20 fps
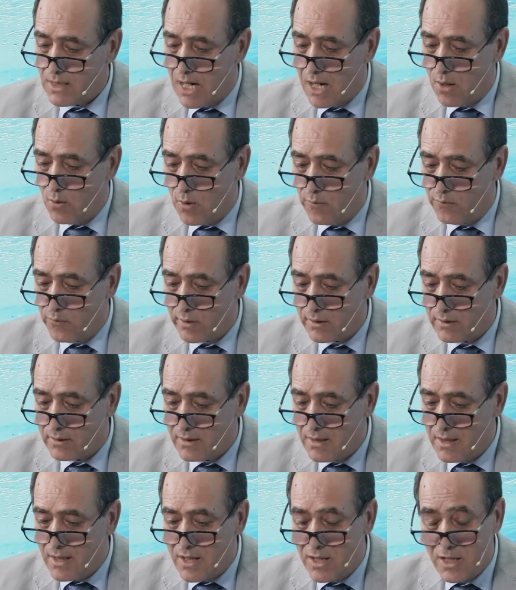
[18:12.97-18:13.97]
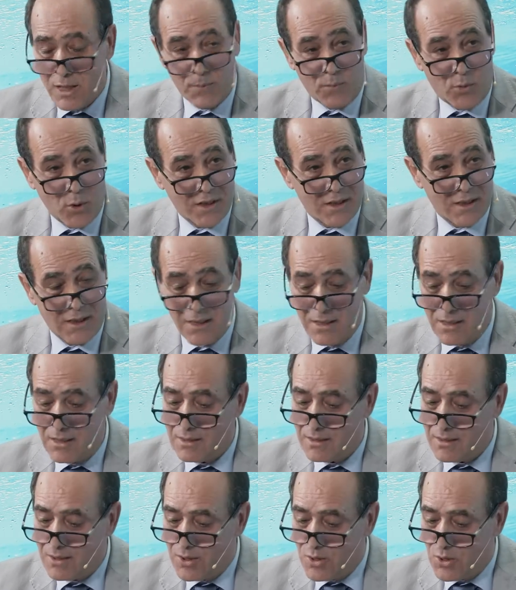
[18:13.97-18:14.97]
However, this policy
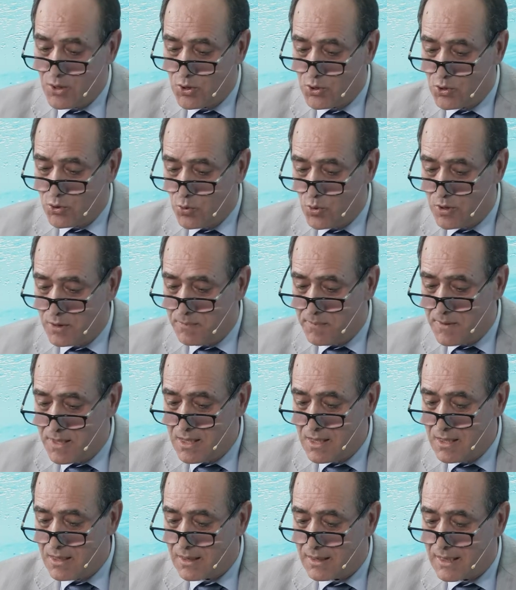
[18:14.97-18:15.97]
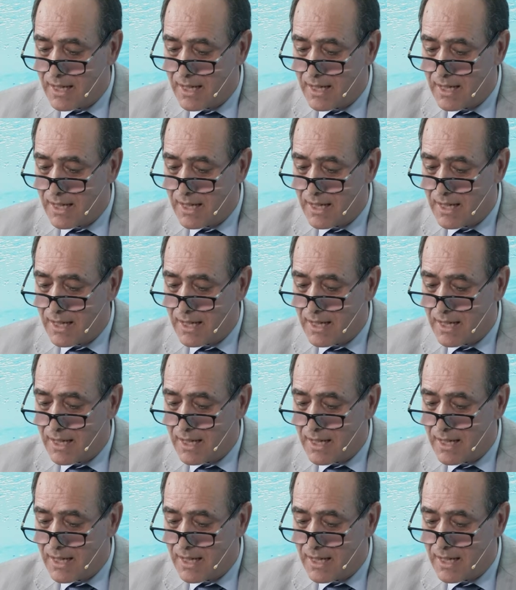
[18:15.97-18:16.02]
should be